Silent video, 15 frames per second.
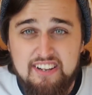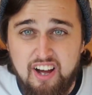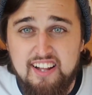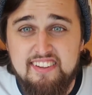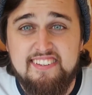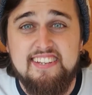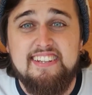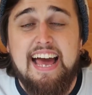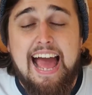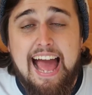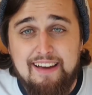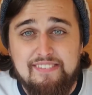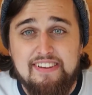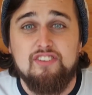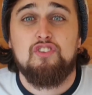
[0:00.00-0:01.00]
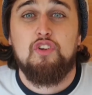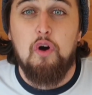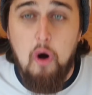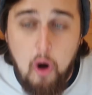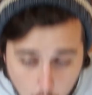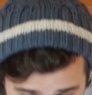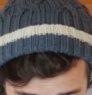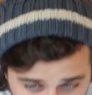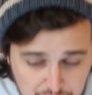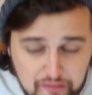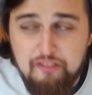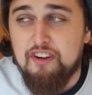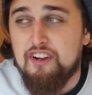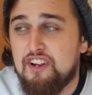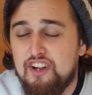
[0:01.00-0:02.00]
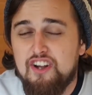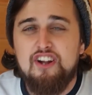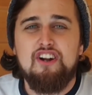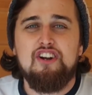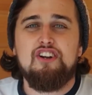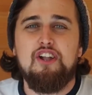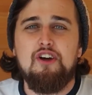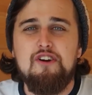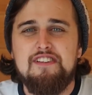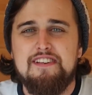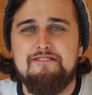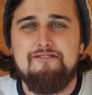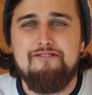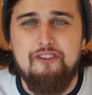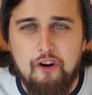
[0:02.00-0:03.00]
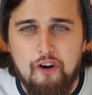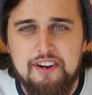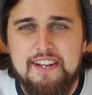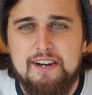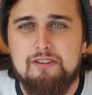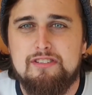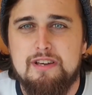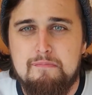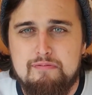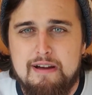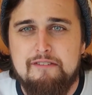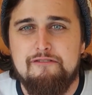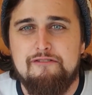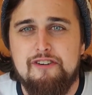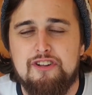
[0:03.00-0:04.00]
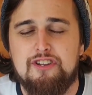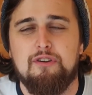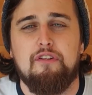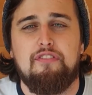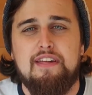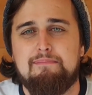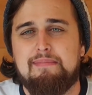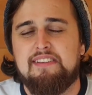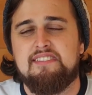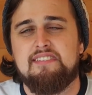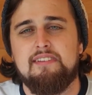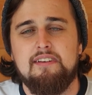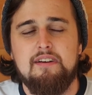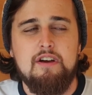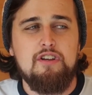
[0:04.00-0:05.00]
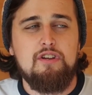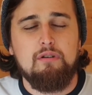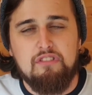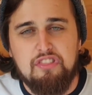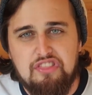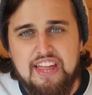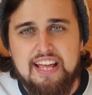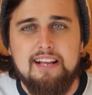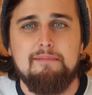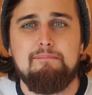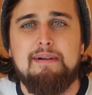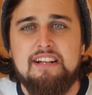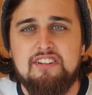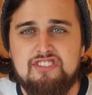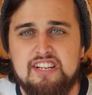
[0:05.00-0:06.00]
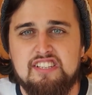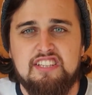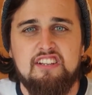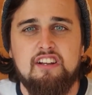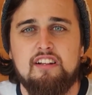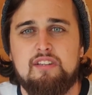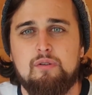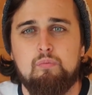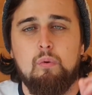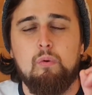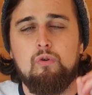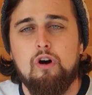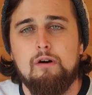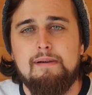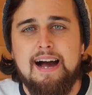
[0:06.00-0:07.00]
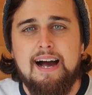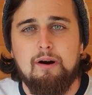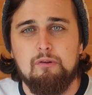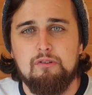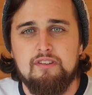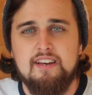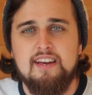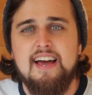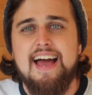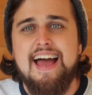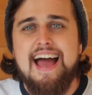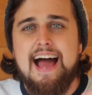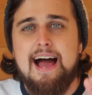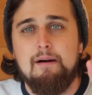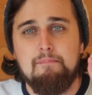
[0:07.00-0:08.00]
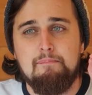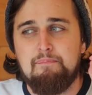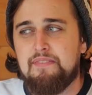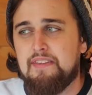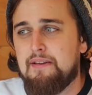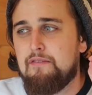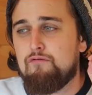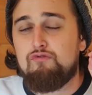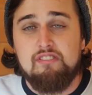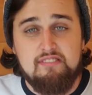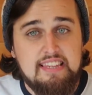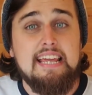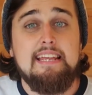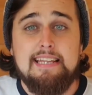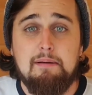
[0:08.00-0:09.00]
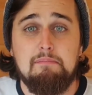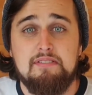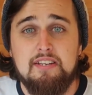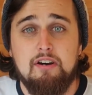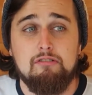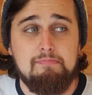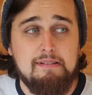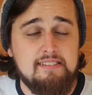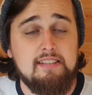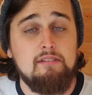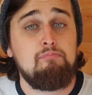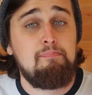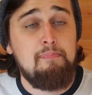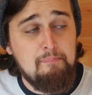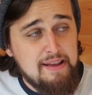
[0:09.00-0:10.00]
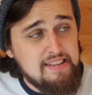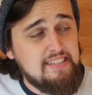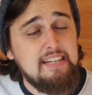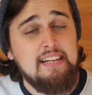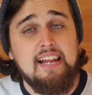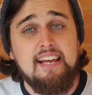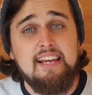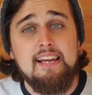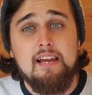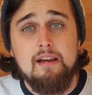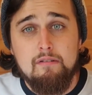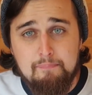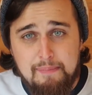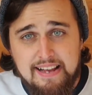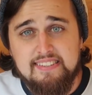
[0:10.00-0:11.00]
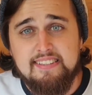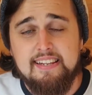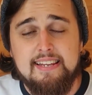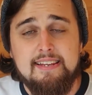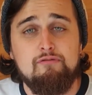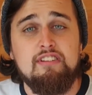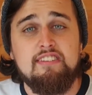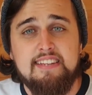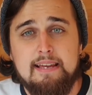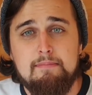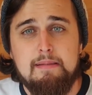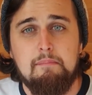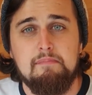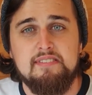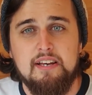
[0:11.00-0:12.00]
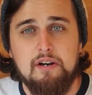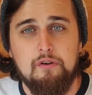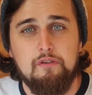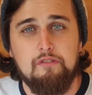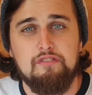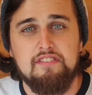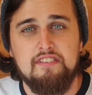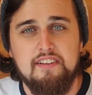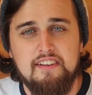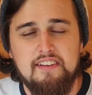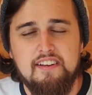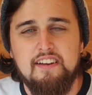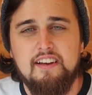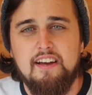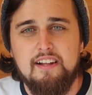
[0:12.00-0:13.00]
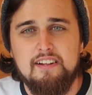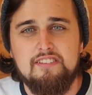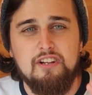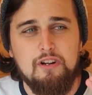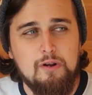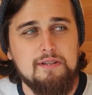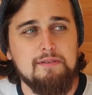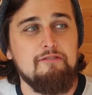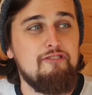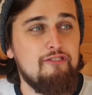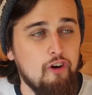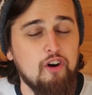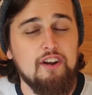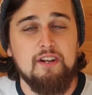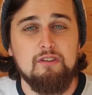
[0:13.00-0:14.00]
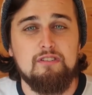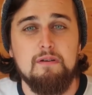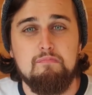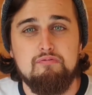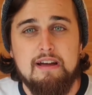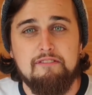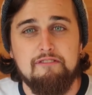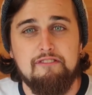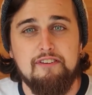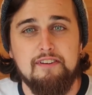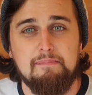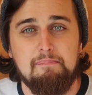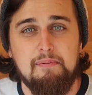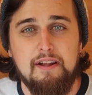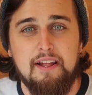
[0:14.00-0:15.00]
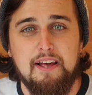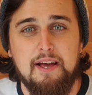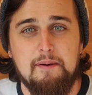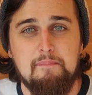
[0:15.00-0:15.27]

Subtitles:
United have it tough. Losing 4-0 to Brentford, you'd think Manchester United will come out and redeem themselves, basically redeem themselves to losing 4-0 to Brentford, but